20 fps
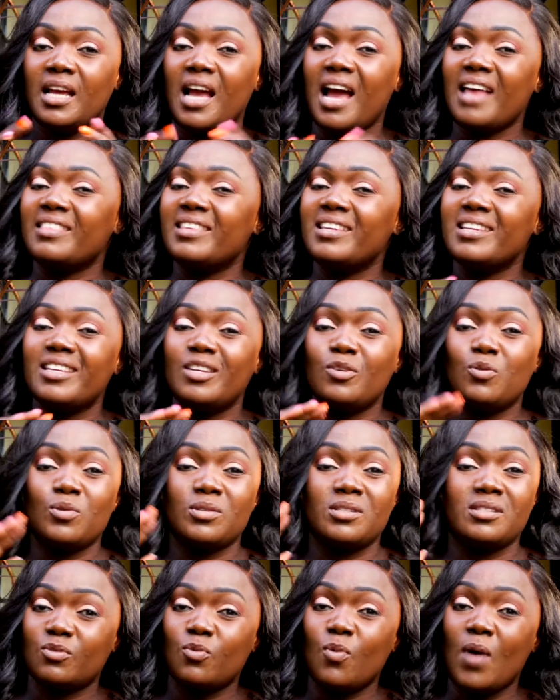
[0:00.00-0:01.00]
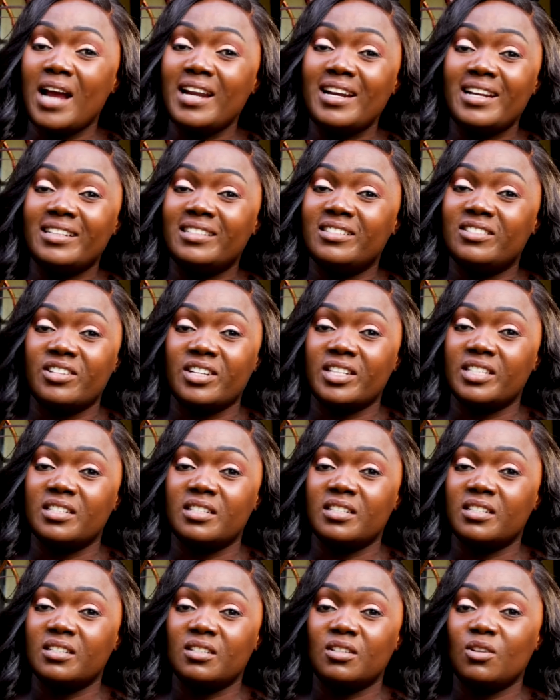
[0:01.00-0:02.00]
I think it was 100
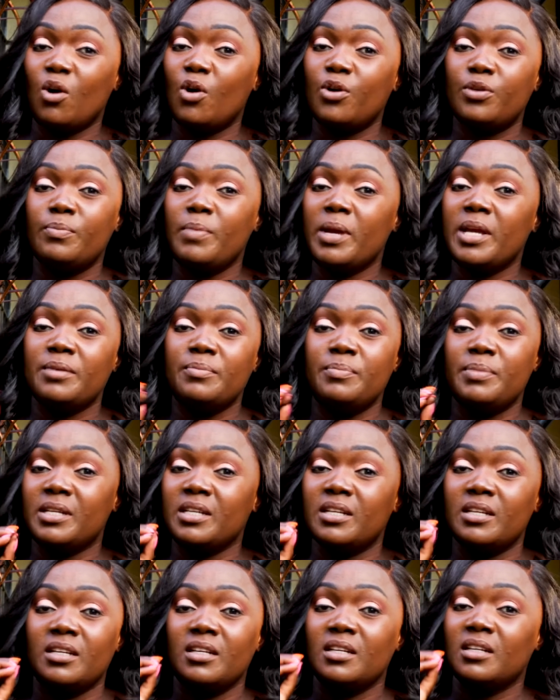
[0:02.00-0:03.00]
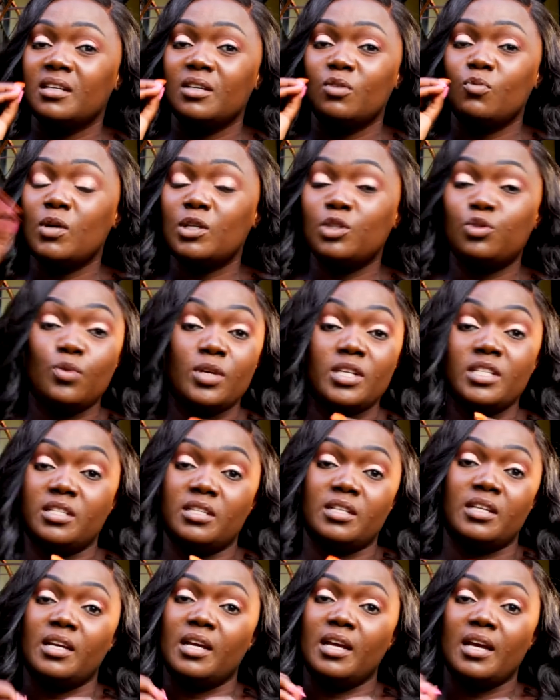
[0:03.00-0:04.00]
or maybe
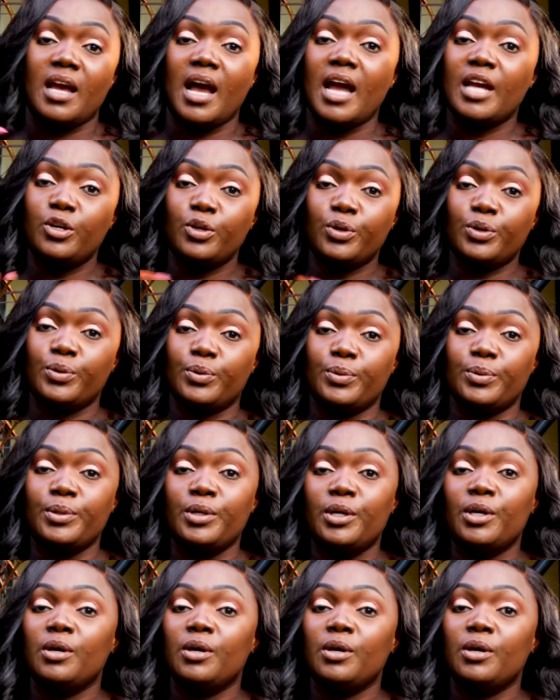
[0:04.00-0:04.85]
120. I don't know.